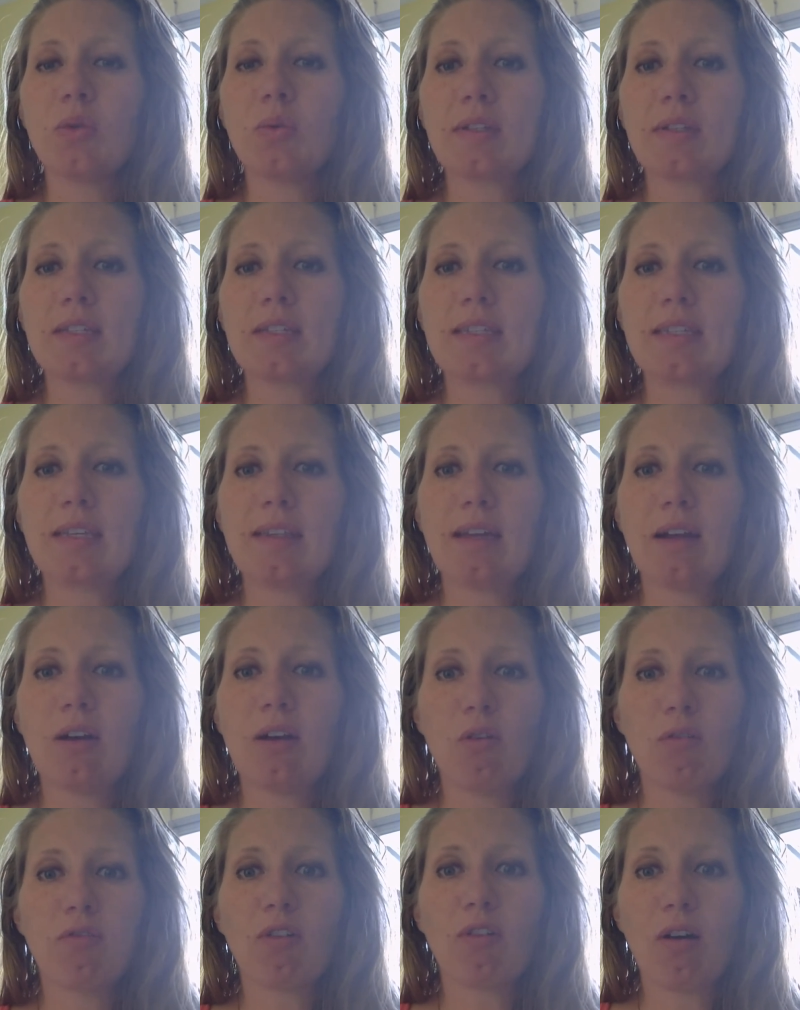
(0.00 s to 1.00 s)
will see that
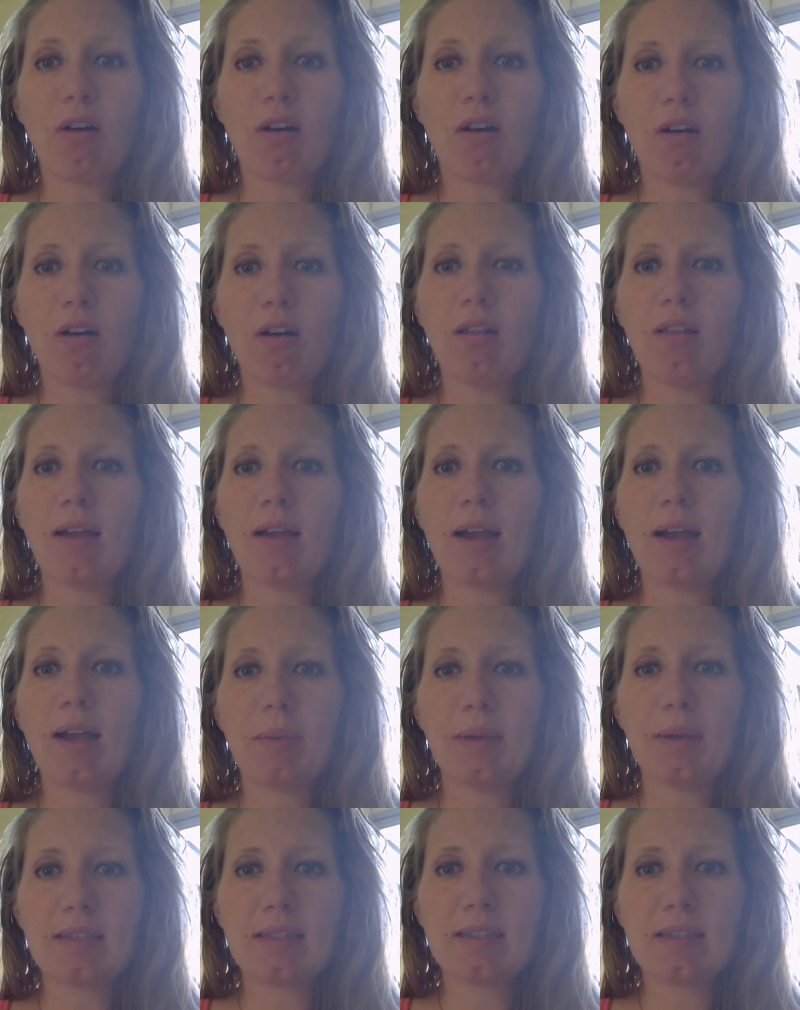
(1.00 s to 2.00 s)
overall I
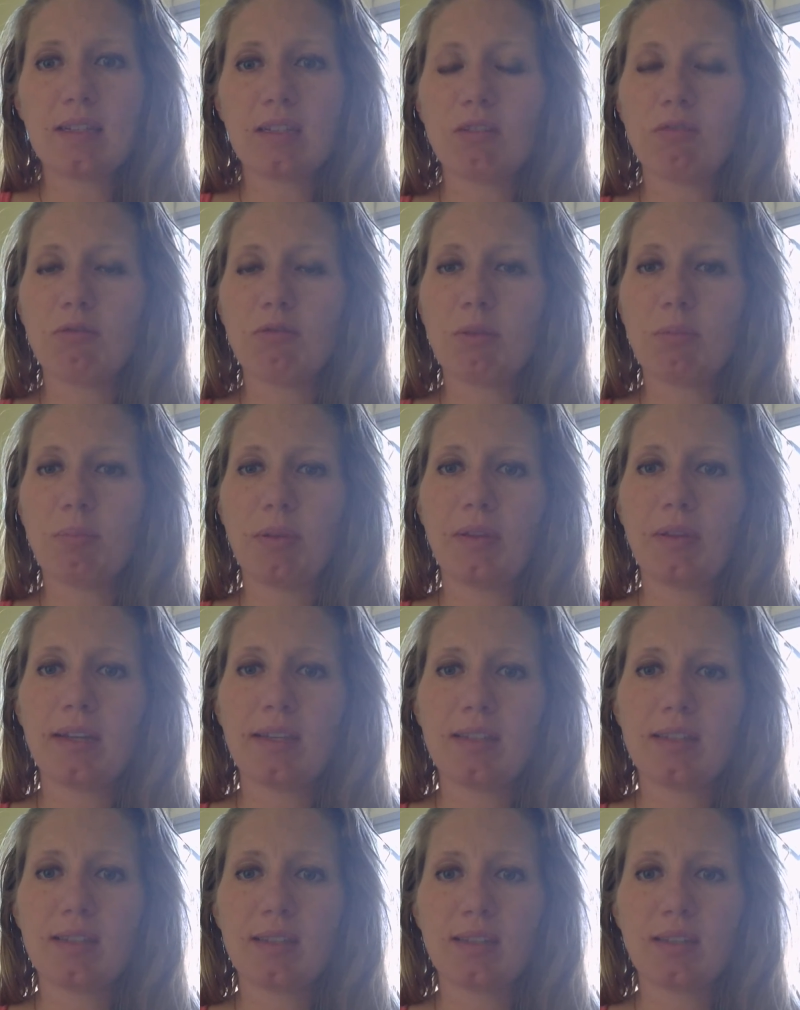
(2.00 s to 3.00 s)
basically
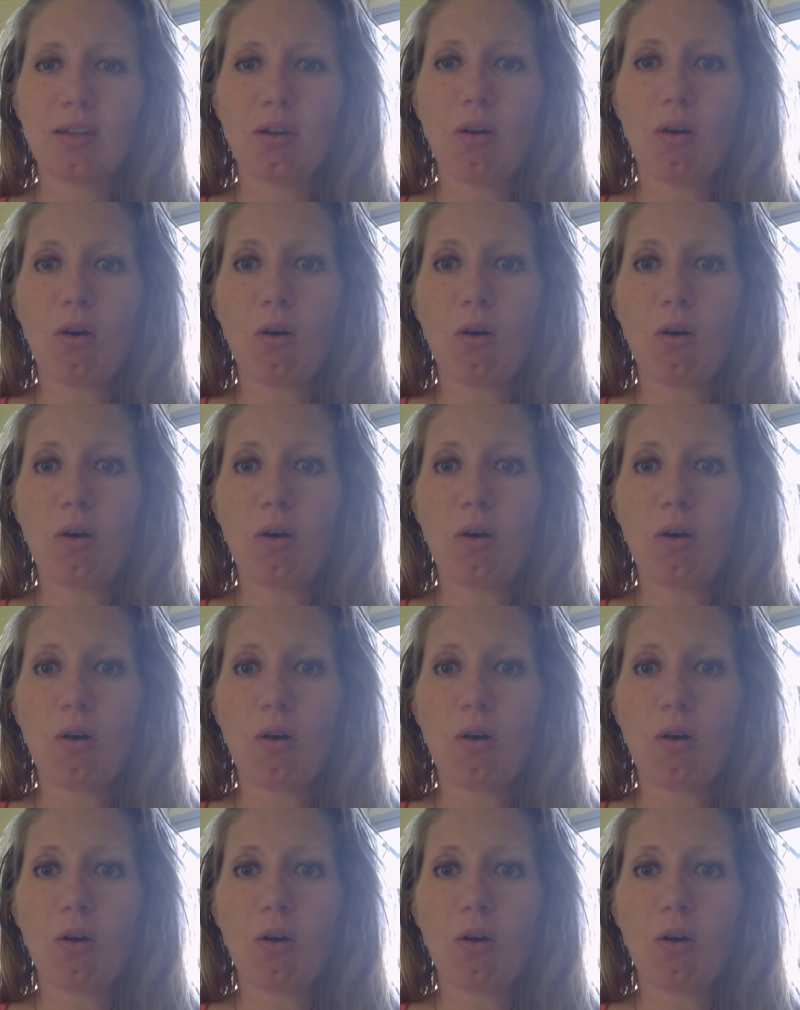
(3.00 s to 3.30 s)
replaced